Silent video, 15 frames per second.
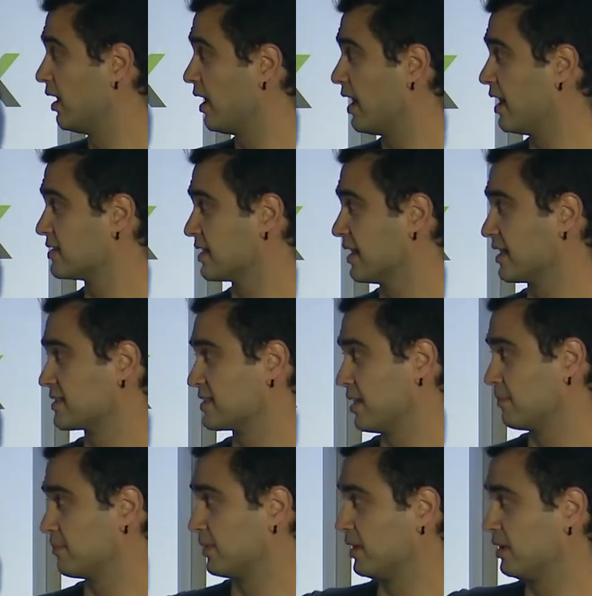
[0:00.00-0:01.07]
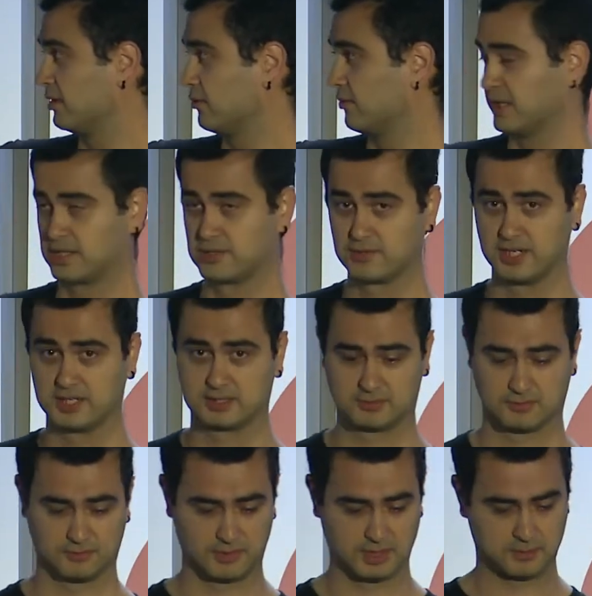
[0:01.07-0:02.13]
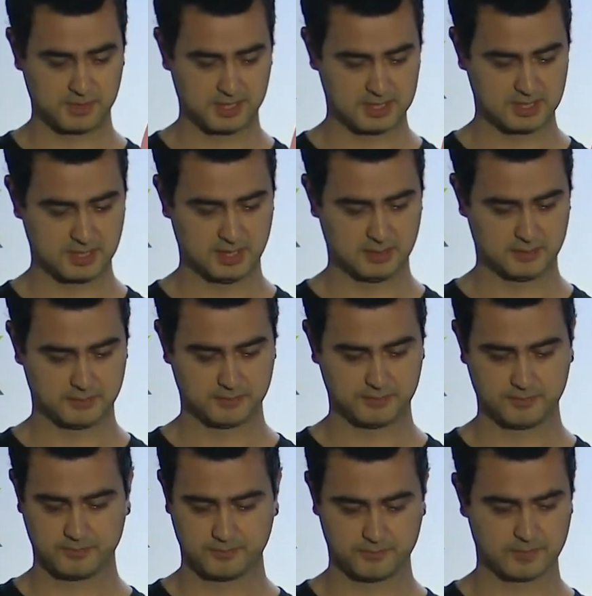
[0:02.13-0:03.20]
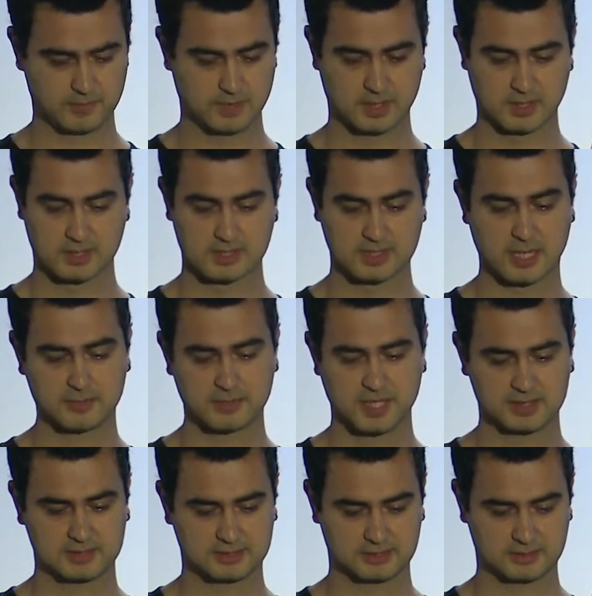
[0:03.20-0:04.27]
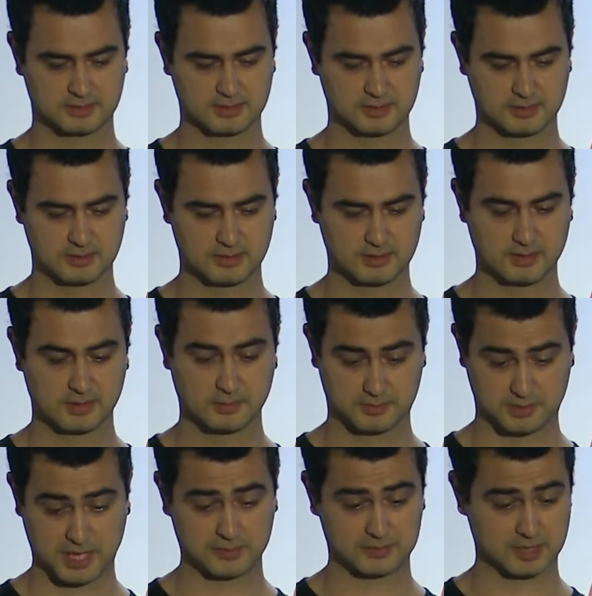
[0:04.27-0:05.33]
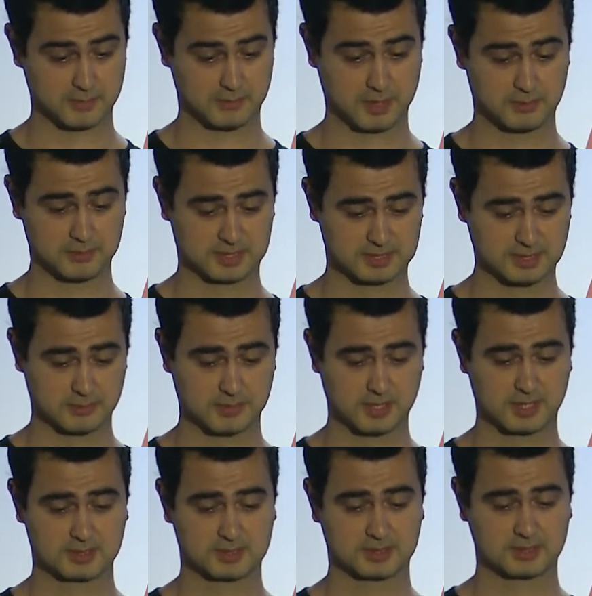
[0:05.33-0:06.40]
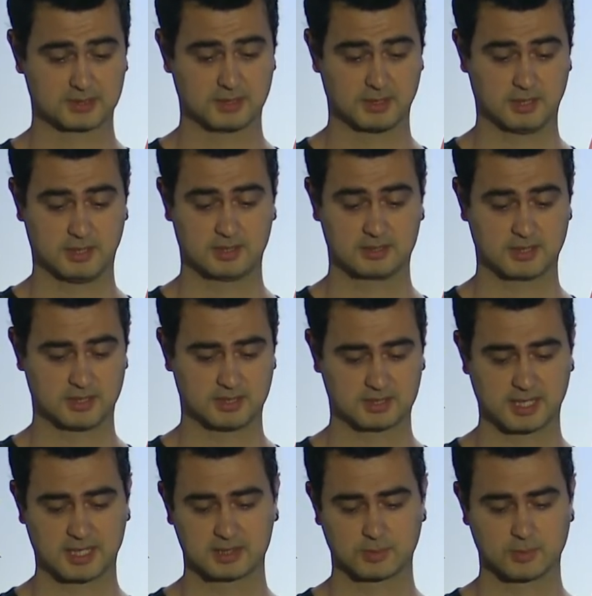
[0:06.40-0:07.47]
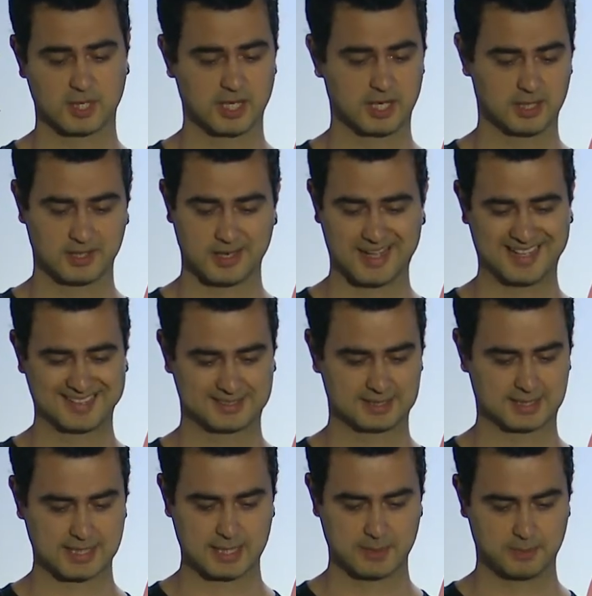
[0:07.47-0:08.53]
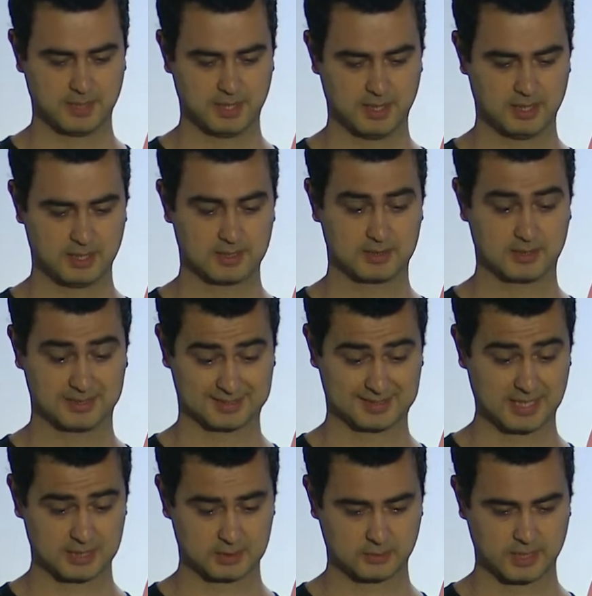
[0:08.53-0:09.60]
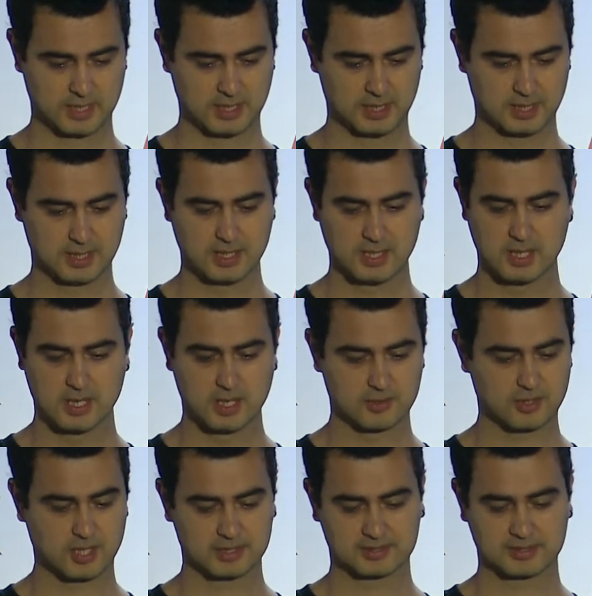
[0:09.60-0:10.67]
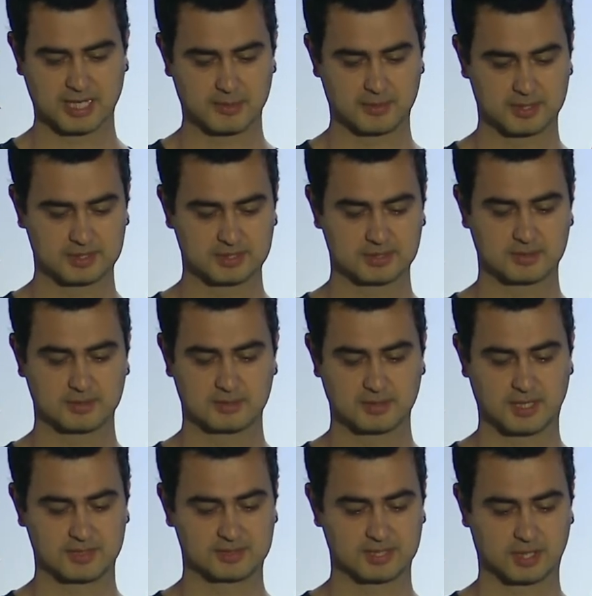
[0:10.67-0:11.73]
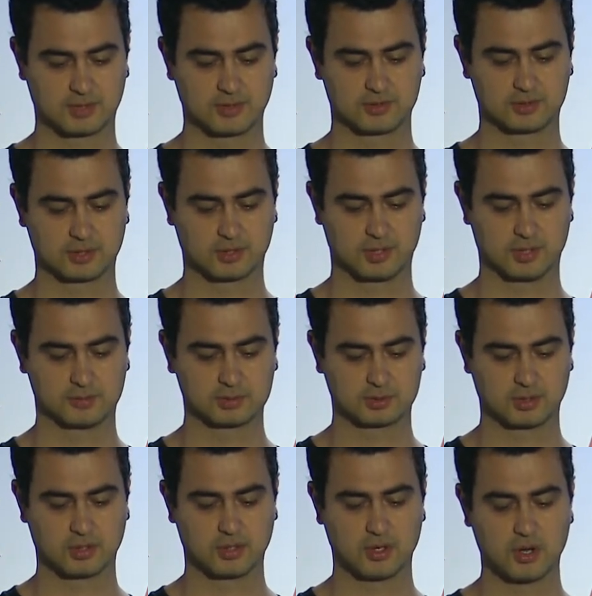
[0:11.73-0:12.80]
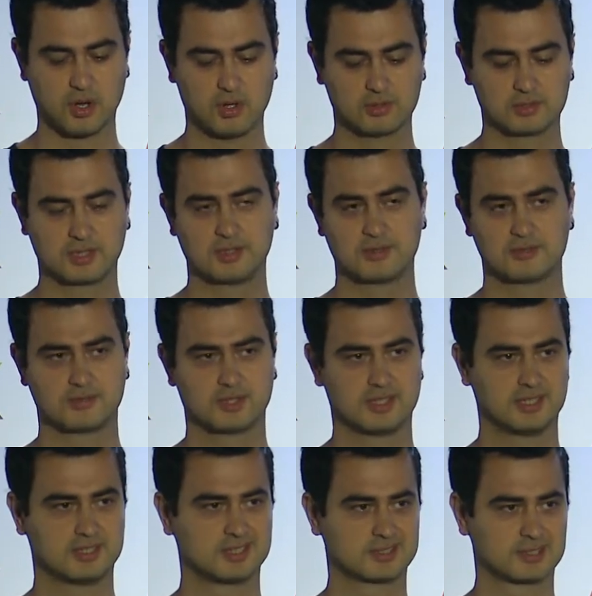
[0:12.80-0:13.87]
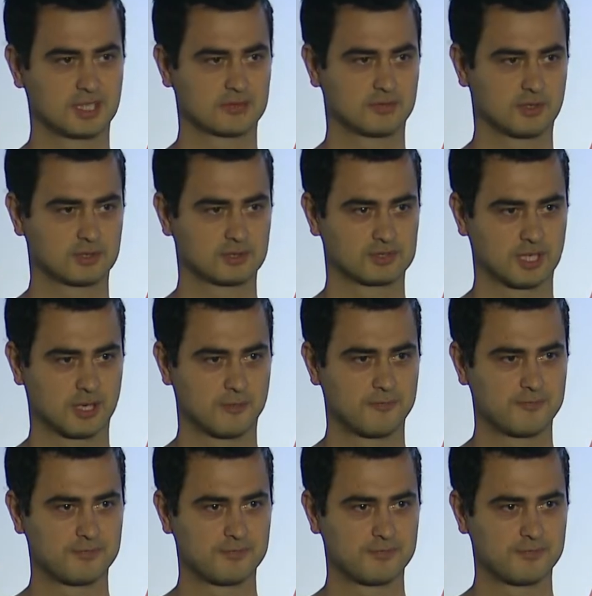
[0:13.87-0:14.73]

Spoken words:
As an example, we create VPC, subnets, private and public subnets, Internet gateway, Elastic IP, NAT gateway, route tables, and security groups, all the related network stuff.